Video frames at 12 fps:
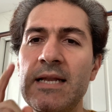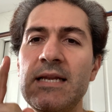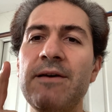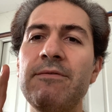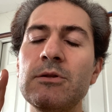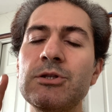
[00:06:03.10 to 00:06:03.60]

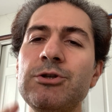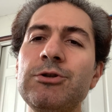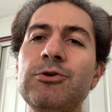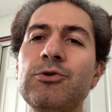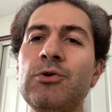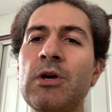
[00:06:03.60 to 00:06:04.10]
Level
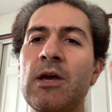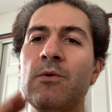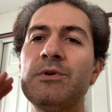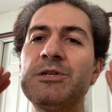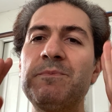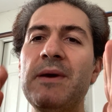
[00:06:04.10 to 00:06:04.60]
2,
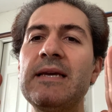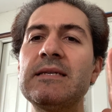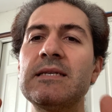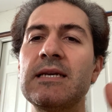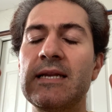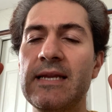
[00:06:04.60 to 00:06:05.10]
which
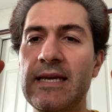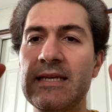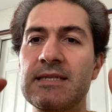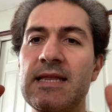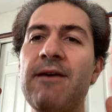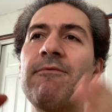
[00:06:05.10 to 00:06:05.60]
basically
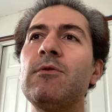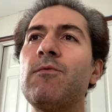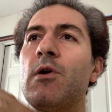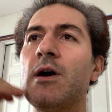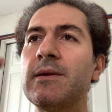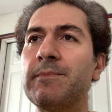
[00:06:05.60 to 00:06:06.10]
is level
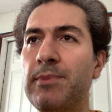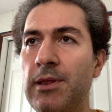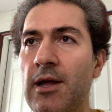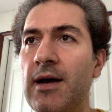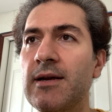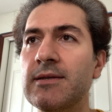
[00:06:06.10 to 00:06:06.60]
1
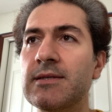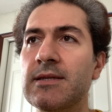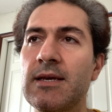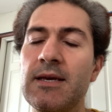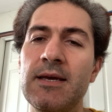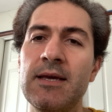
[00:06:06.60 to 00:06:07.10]
plus,
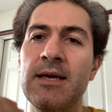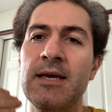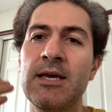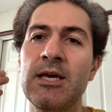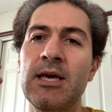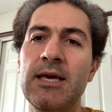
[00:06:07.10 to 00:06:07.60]

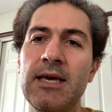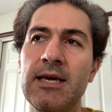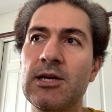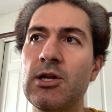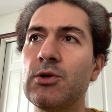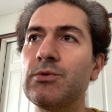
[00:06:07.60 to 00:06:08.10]

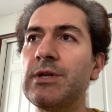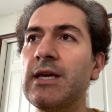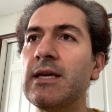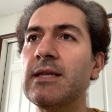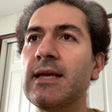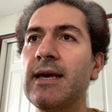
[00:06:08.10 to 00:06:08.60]

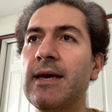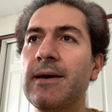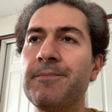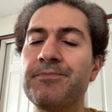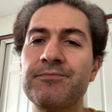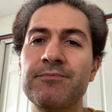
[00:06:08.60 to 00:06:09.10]
including
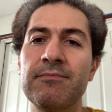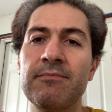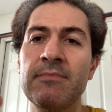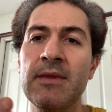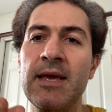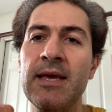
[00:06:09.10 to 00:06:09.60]
the
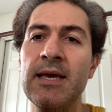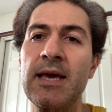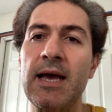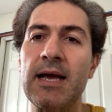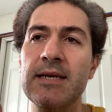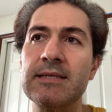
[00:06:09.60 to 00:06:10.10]

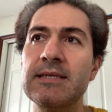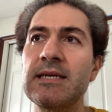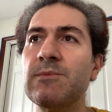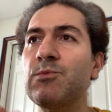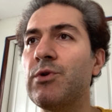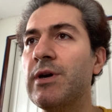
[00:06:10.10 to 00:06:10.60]

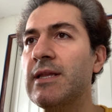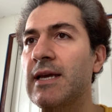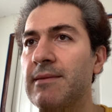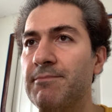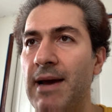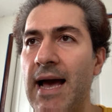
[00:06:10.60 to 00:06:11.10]
sigmoid
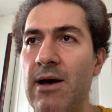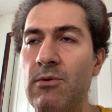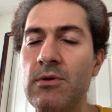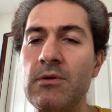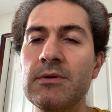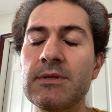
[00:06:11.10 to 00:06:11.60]
and
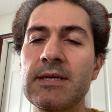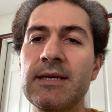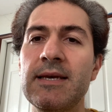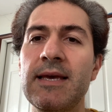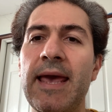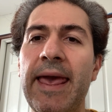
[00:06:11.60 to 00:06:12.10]
bowels
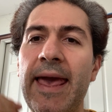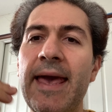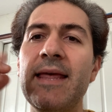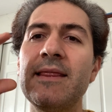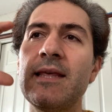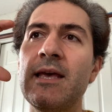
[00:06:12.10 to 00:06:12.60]

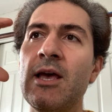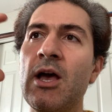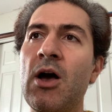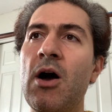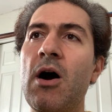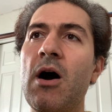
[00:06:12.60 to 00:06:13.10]
and
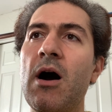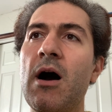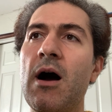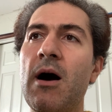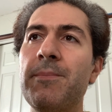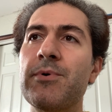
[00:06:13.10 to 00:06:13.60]

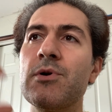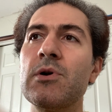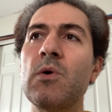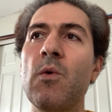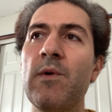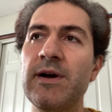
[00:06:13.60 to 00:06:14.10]

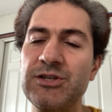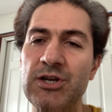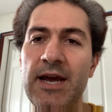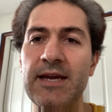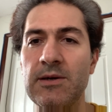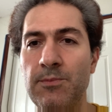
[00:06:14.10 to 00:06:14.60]
upper
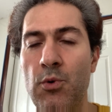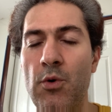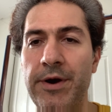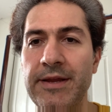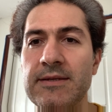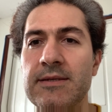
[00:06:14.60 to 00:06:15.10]
vagina
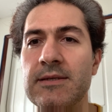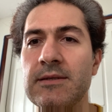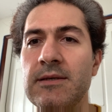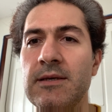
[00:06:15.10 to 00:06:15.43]
points,